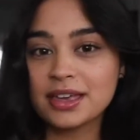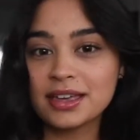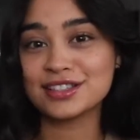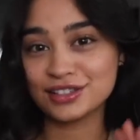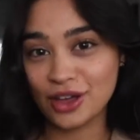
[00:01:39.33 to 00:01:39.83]

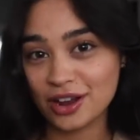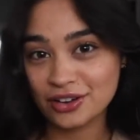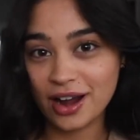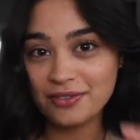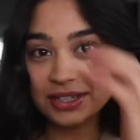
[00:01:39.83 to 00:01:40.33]
It's a lot of
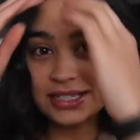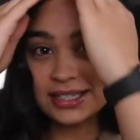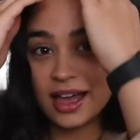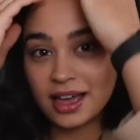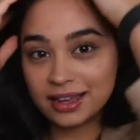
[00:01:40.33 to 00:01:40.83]
graphic
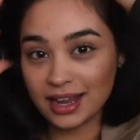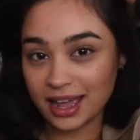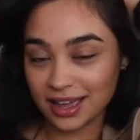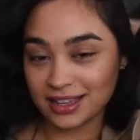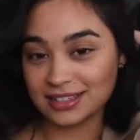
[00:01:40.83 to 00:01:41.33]
design,
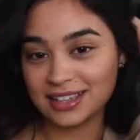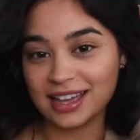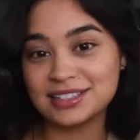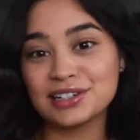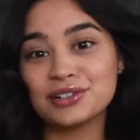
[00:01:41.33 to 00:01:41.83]
and I
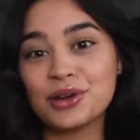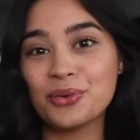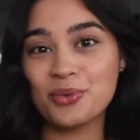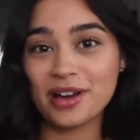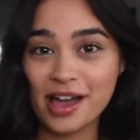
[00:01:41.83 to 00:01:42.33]
didn't know
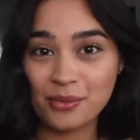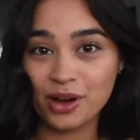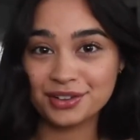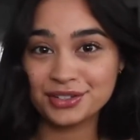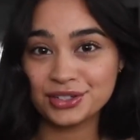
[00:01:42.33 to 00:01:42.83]
what I
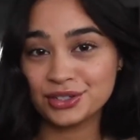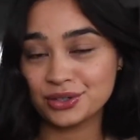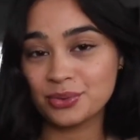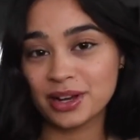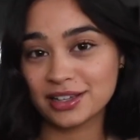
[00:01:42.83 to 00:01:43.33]
wanted to do
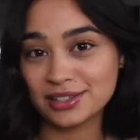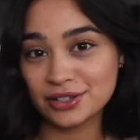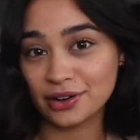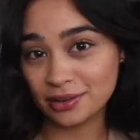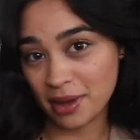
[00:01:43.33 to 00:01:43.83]
when I
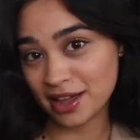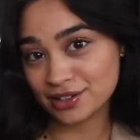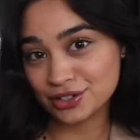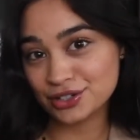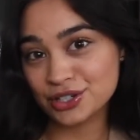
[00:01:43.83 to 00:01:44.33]
started my
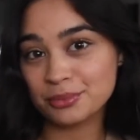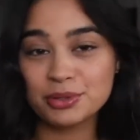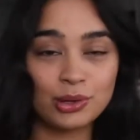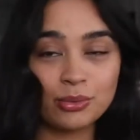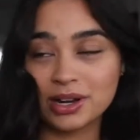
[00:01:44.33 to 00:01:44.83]
internships
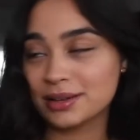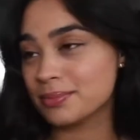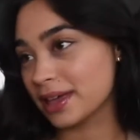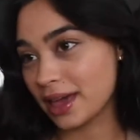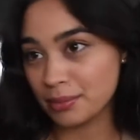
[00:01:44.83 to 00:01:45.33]
or when I
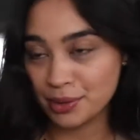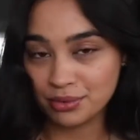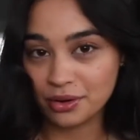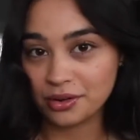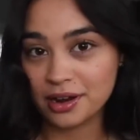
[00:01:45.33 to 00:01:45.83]
began my
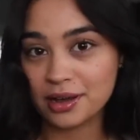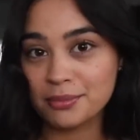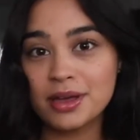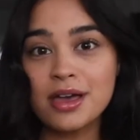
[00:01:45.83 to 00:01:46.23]
program,